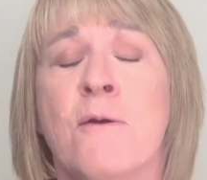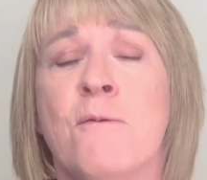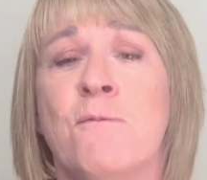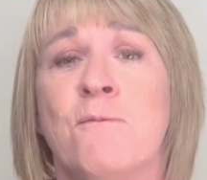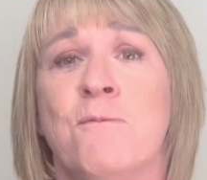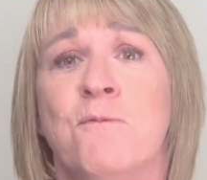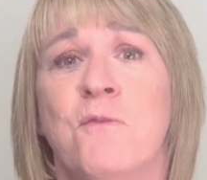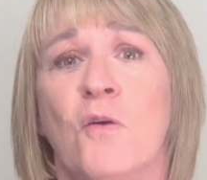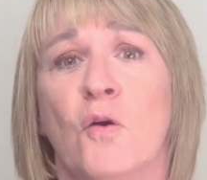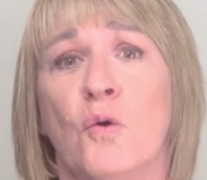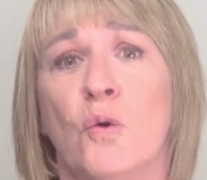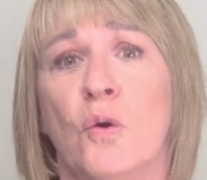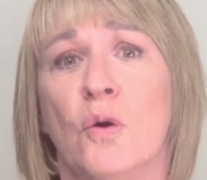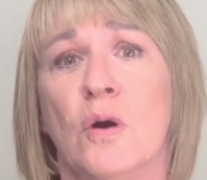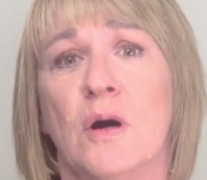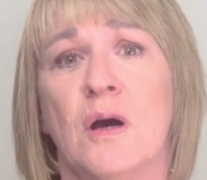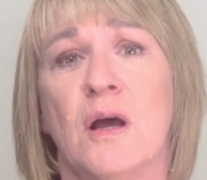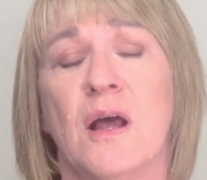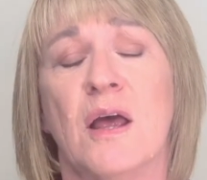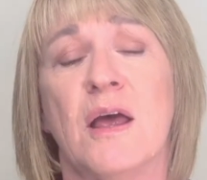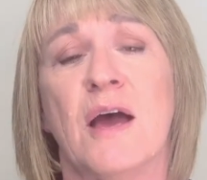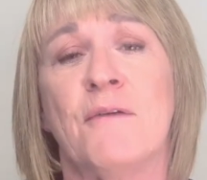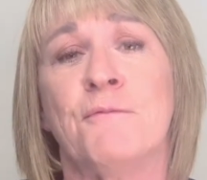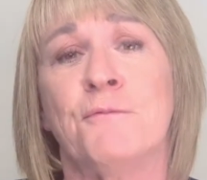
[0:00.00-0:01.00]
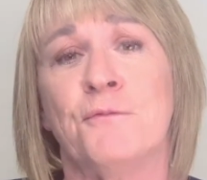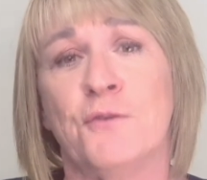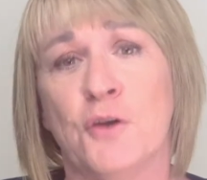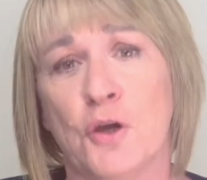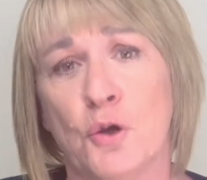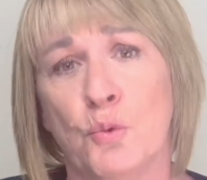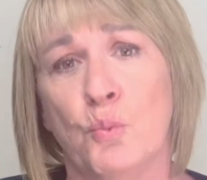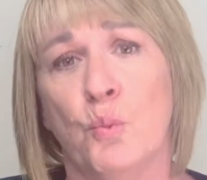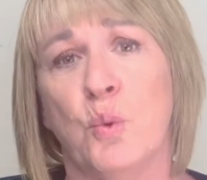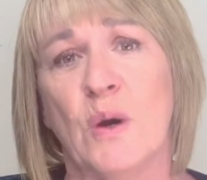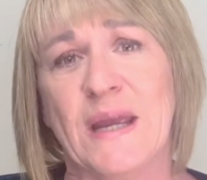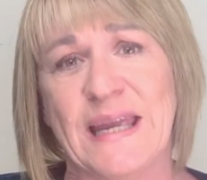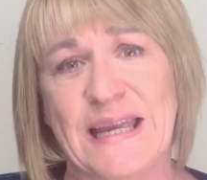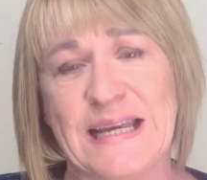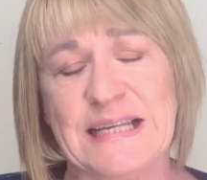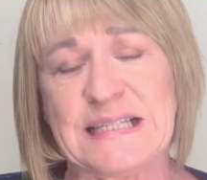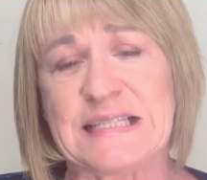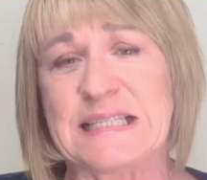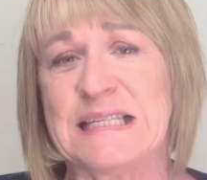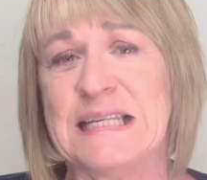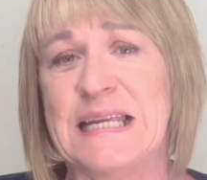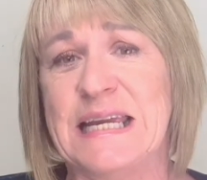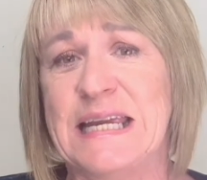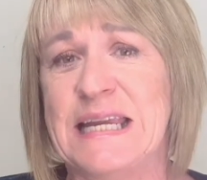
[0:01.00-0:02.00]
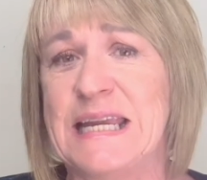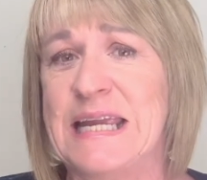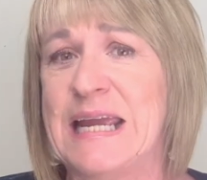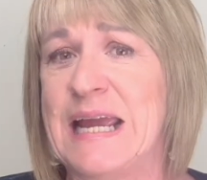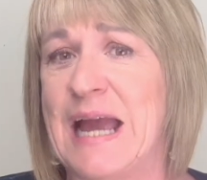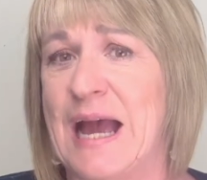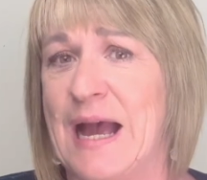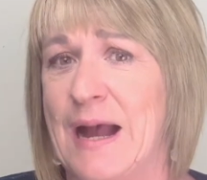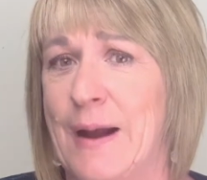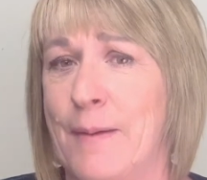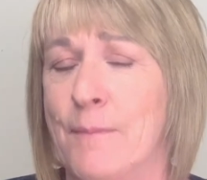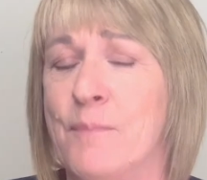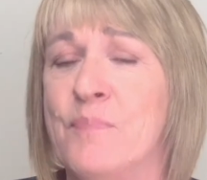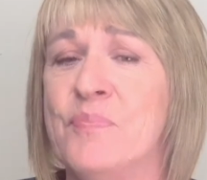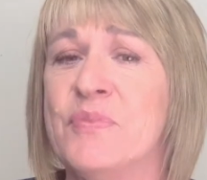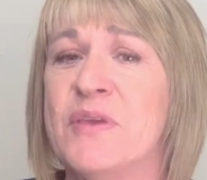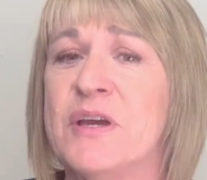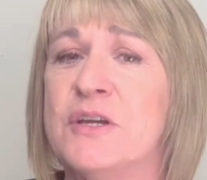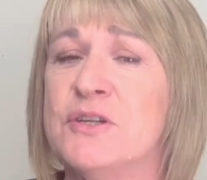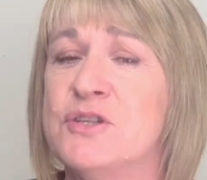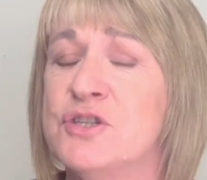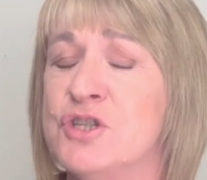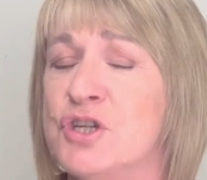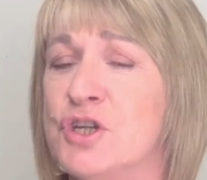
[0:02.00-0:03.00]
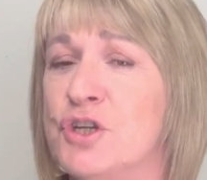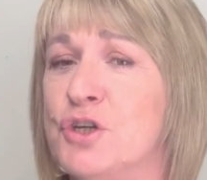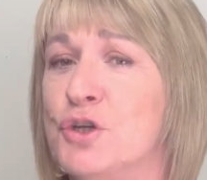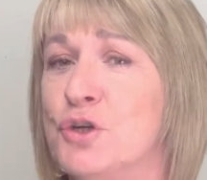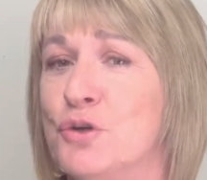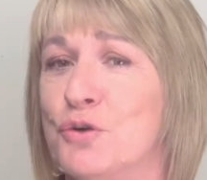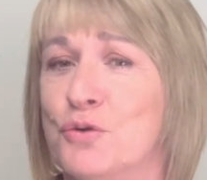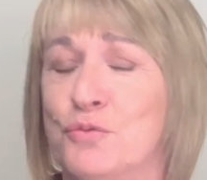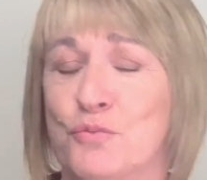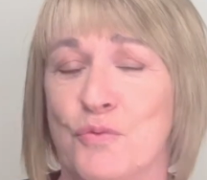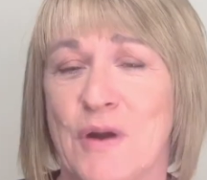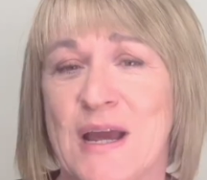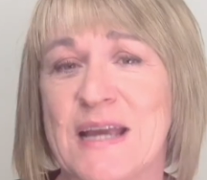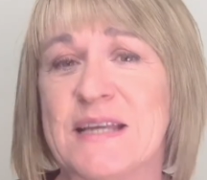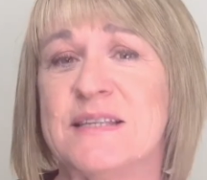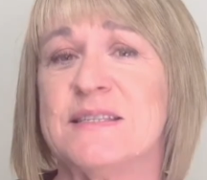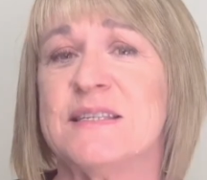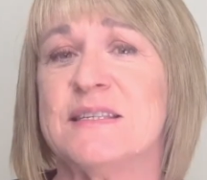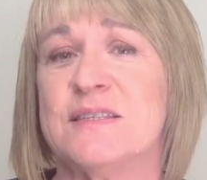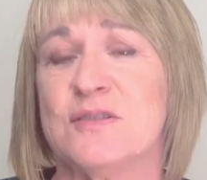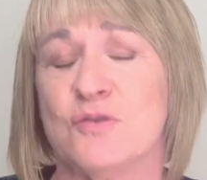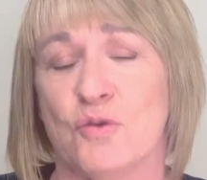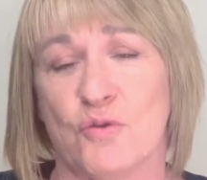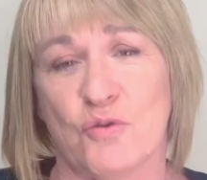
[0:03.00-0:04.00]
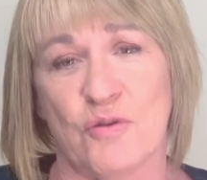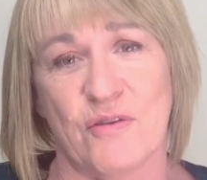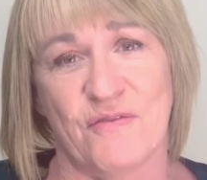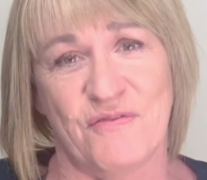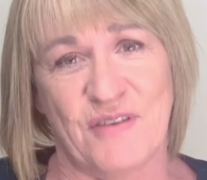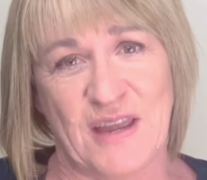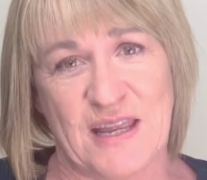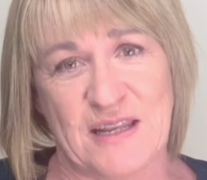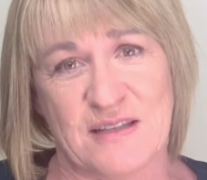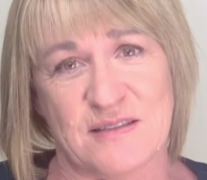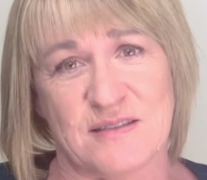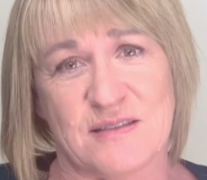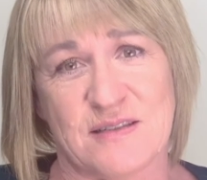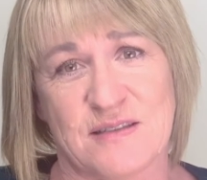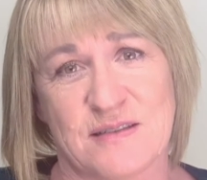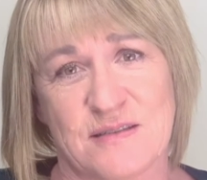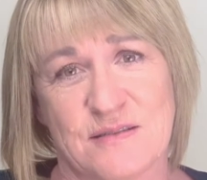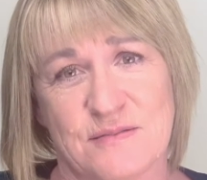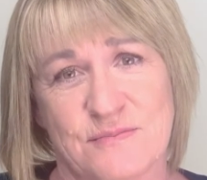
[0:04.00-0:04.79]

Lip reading: for a few weeks leading up to your races or events.